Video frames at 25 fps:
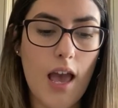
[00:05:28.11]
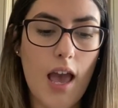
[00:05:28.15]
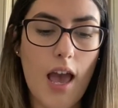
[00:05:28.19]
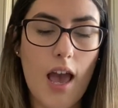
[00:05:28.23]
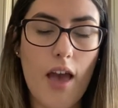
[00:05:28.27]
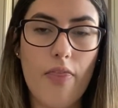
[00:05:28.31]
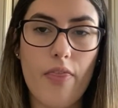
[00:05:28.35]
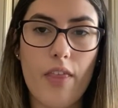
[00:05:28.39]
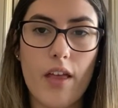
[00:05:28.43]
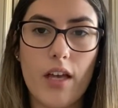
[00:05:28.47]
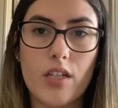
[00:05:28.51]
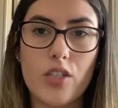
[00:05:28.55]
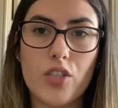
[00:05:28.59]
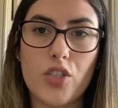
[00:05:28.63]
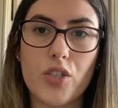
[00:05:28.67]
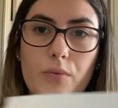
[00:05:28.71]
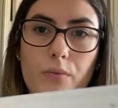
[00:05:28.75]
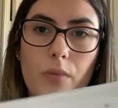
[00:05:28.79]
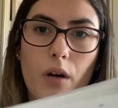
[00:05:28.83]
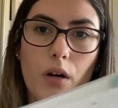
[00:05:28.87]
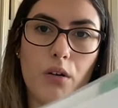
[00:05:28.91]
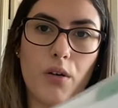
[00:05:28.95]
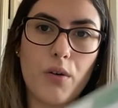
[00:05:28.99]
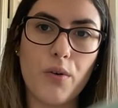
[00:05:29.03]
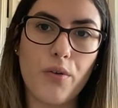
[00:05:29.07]
And then
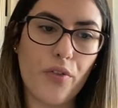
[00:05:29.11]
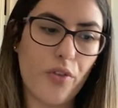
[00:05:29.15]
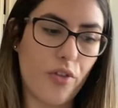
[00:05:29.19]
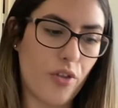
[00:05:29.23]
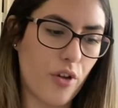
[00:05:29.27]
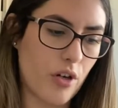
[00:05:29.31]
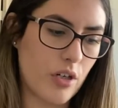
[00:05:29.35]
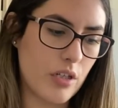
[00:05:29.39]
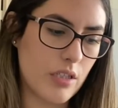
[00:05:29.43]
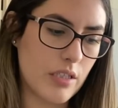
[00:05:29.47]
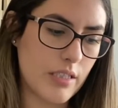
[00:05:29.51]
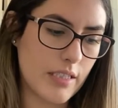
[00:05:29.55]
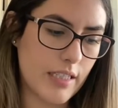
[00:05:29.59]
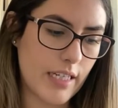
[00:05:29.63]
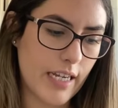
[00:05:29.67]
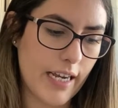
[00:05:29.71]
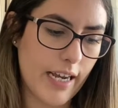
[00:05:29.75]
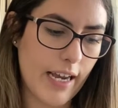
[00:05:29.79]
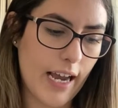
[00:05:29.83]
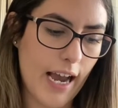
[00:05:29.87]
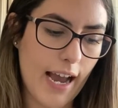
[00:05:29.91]
tomorrow, Thursday,